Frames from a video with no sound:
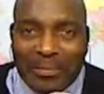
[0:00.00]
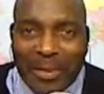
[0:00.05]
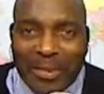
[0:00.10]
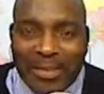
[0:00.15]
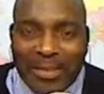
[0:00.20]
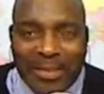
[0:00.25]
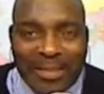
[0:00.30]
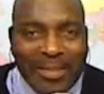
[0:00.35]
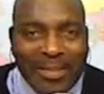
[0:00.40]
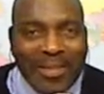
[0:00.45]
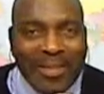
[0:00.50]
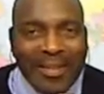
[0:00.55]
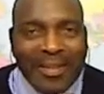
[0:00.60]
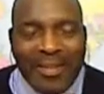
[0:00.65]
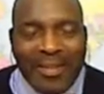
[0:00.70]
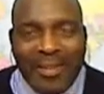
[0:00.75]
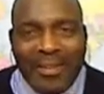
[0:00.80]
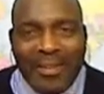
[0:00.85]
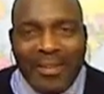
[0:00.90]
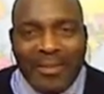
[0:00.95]
much
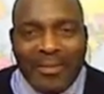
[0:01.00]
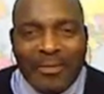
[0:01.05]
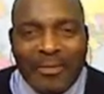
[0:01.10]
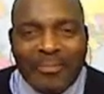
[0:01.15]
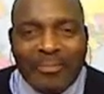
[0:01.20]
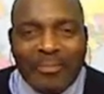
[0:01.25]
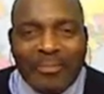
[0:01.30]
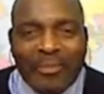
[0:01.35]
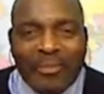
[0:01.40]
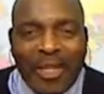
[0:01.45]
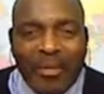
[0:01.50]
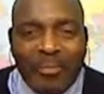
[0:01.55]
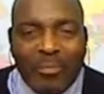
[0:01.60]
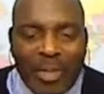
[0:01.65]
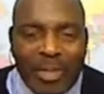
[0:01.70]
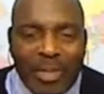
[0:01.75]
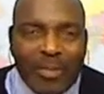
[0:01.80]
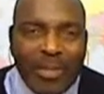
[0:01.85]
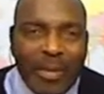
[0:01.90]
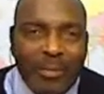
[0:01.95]

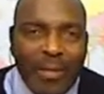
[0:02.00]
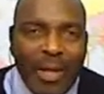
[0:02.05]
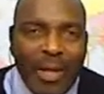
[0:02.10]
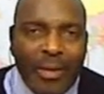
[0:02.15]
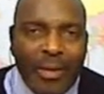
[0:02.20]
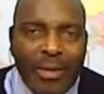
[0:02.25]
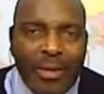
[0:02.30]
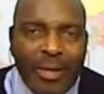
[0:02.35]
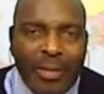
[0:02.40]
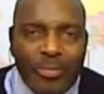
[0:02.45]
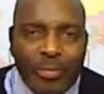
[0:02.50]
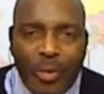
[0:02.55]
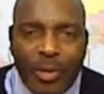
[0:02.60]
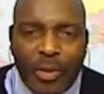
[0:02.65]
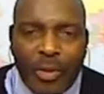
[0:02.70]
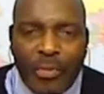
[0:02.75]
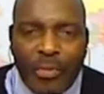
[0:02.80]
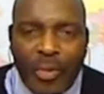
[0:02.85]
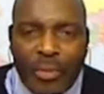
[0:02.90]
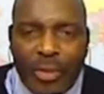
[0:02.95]
because it's
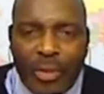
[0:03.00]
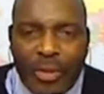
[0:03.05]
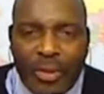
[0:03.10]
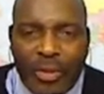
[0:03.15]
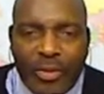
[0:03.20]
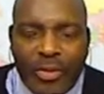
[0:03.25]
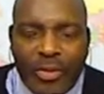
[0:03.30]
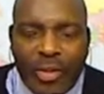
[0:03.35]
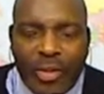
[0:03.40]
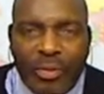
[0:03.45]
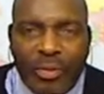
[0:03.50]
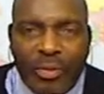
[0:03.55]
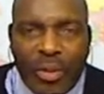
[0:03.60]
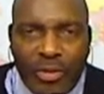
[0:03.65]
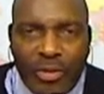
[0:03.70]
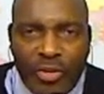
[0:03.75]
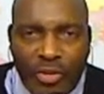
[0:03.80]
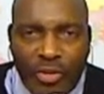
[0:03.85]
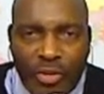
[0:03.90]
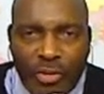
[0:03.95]
part of why we did the show,
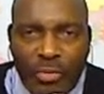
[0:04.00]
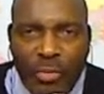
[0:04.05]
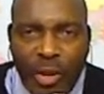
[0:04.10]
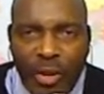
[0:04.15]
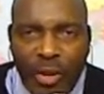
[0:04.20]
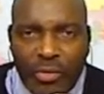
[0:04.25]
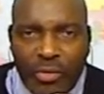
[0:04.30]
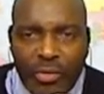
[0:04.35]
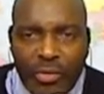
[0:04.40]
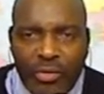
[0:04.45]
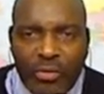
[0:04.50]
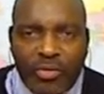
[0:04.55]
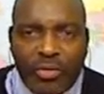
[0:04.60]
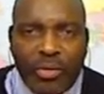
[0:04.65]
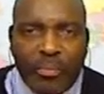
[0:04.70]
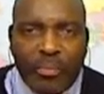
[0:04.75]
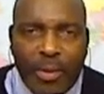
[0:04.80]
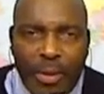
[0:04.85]
because you are the news, the